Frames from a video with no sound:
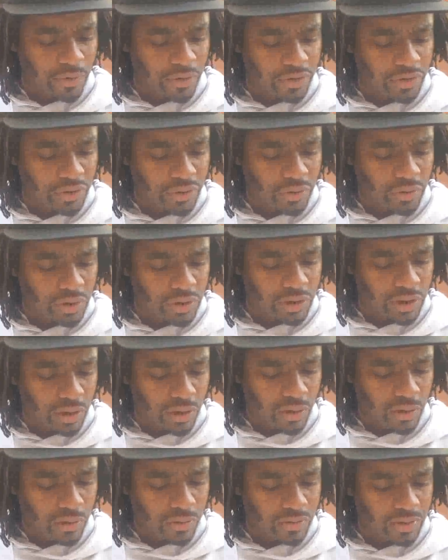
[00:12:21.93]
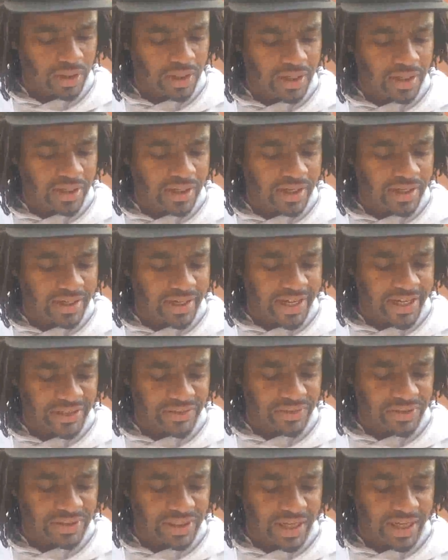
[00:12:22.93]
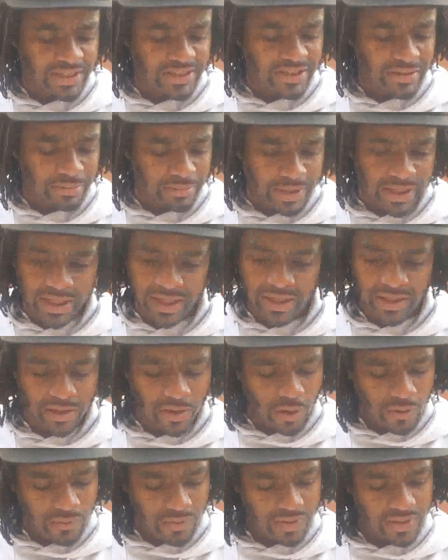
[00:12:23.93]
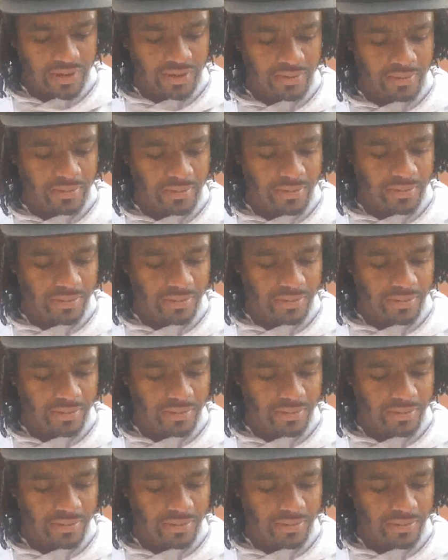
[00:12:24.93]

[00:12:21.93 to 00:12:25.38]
for you alone can exercise dominion over them.